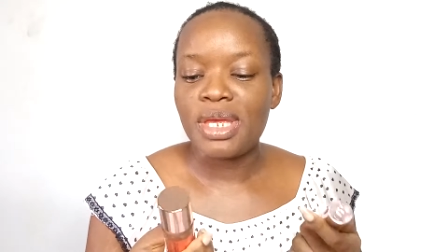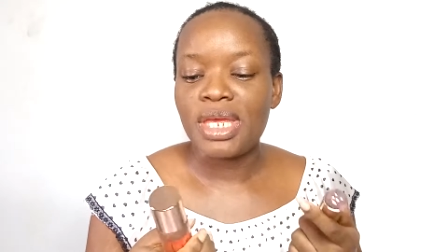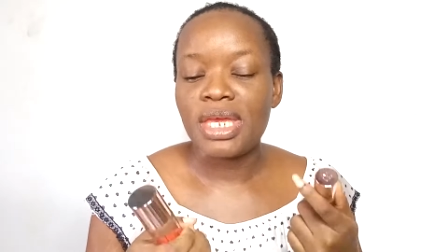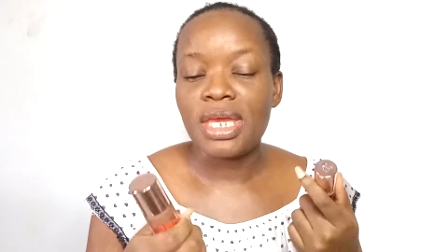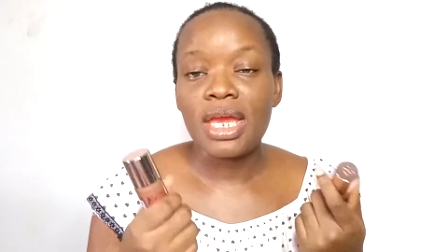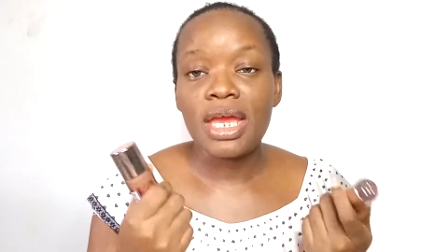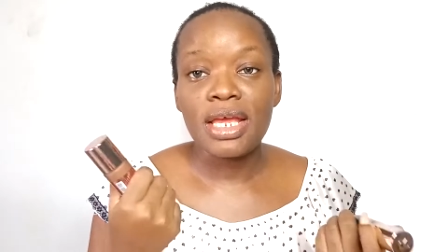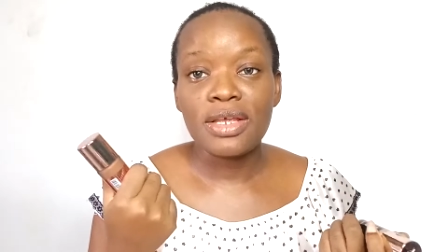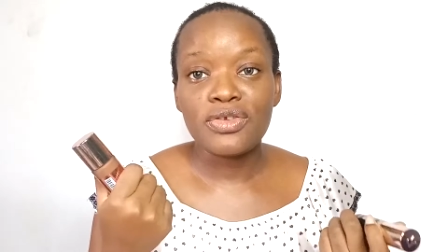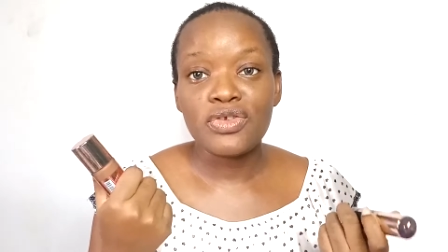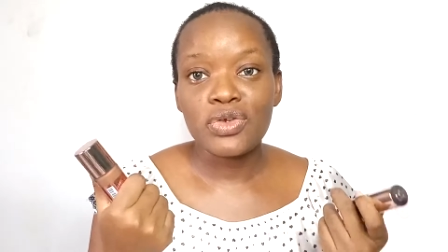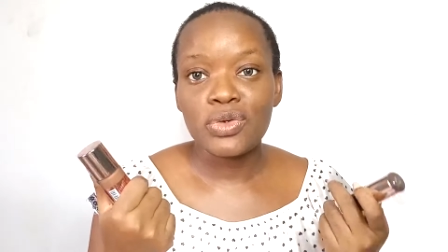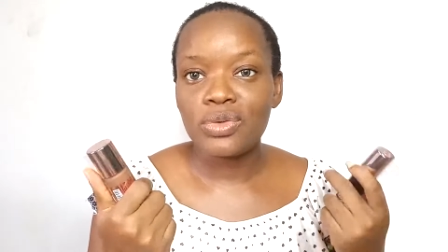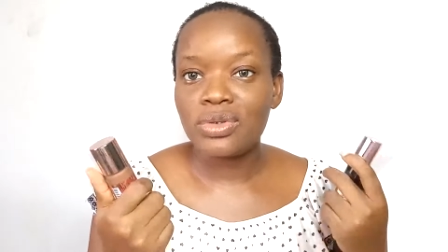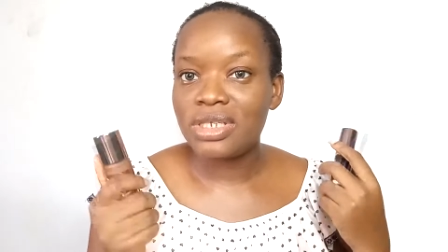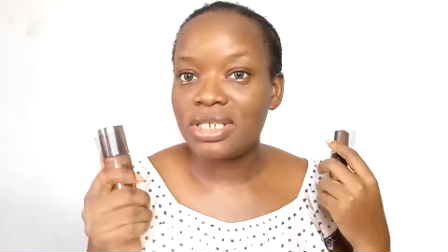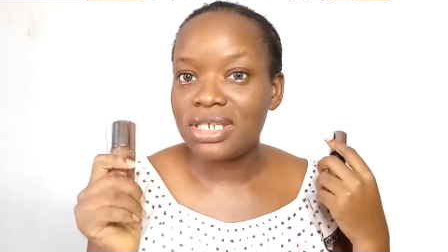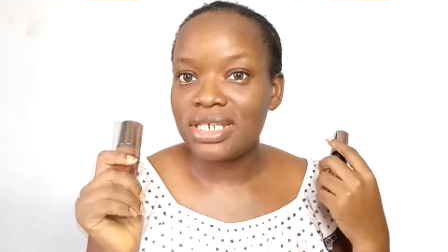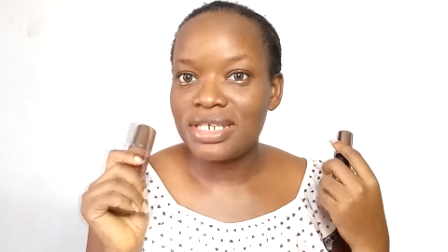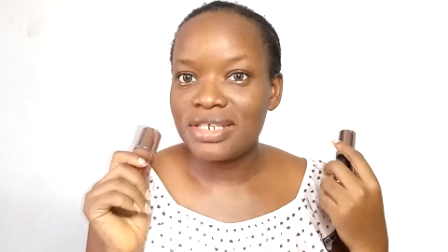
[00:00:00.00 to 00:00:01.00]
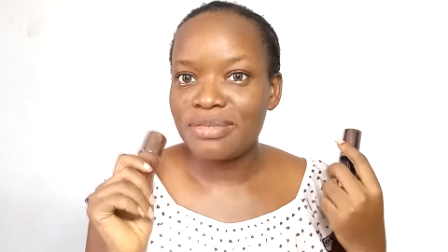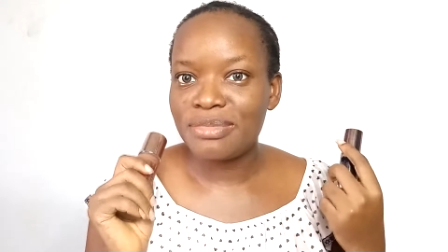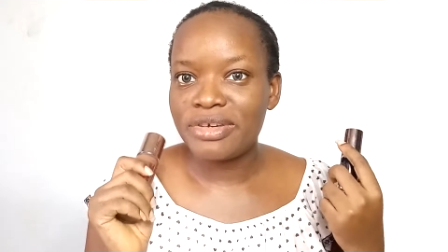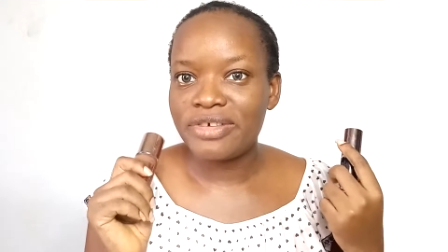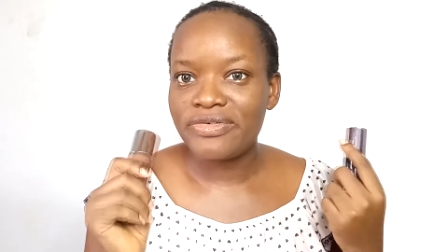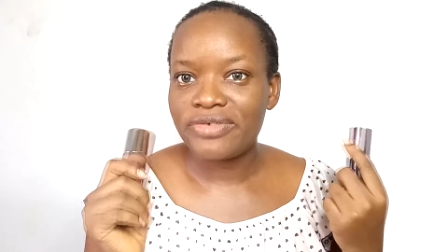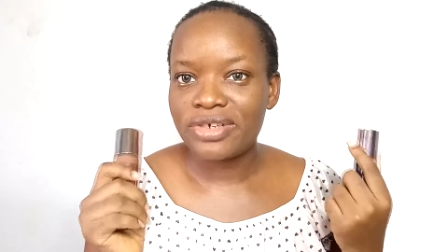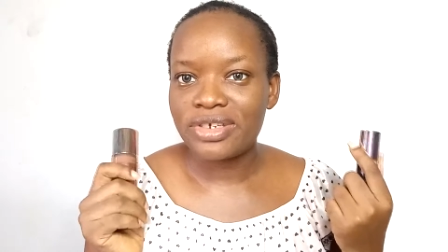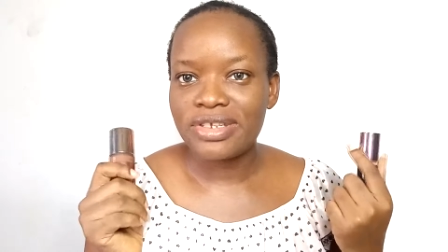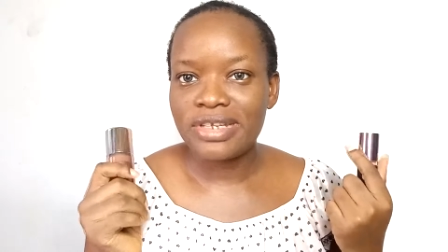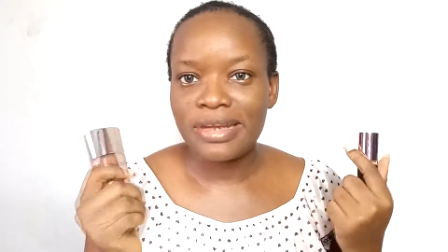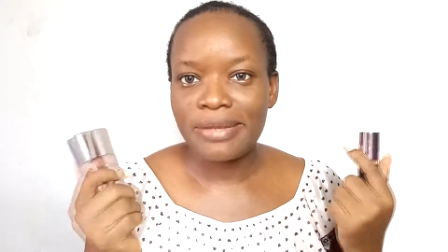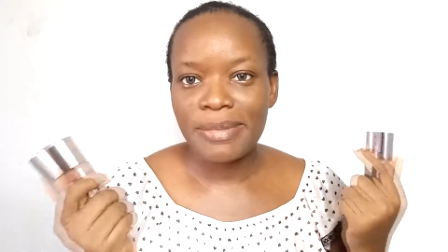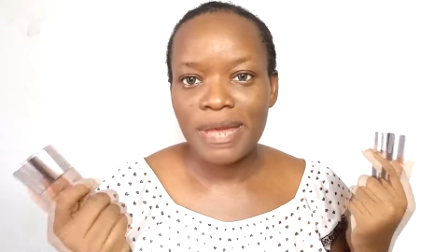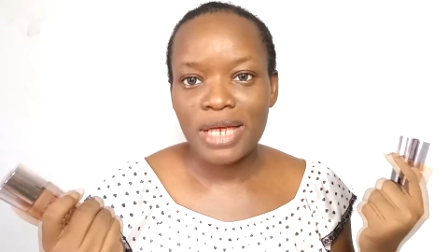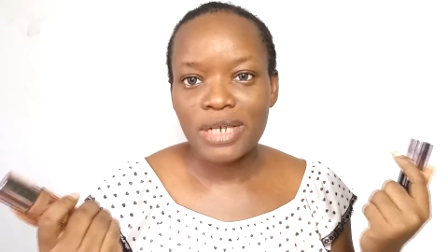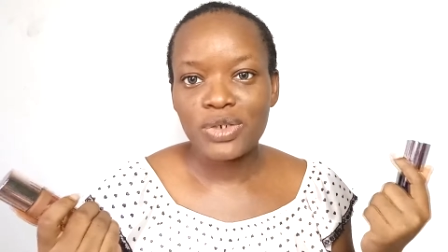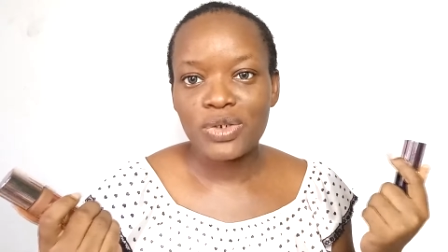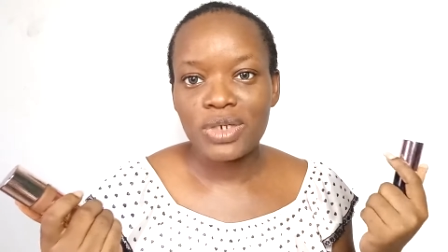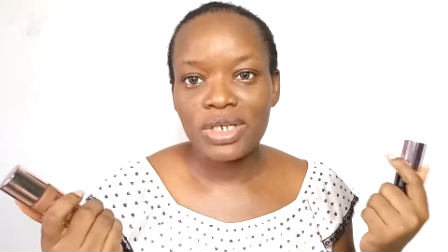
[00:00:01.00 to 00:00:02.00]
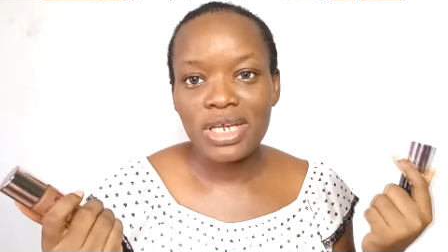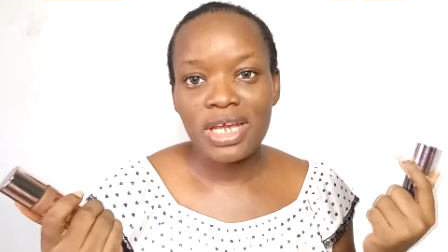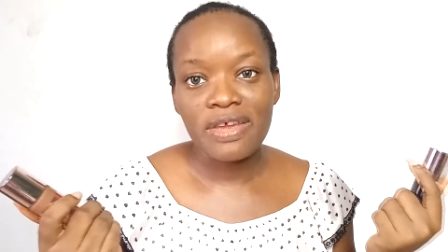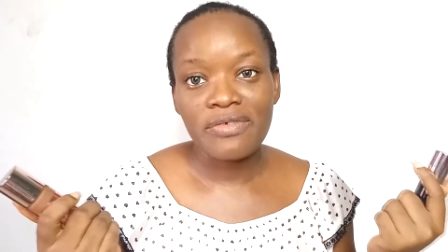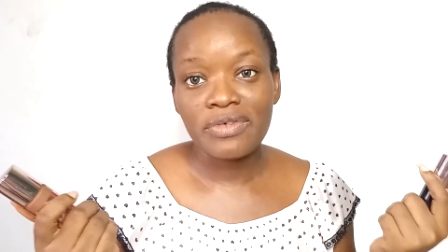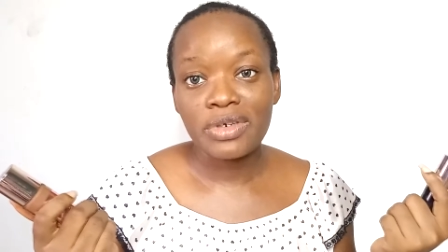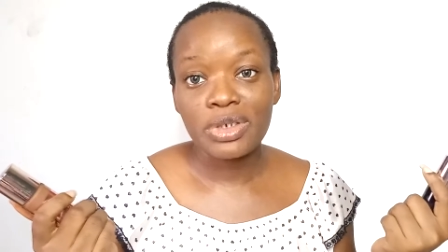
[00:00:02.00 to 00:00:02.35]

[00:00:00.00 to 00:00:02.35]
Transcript: yeah, so this is my first time actually ever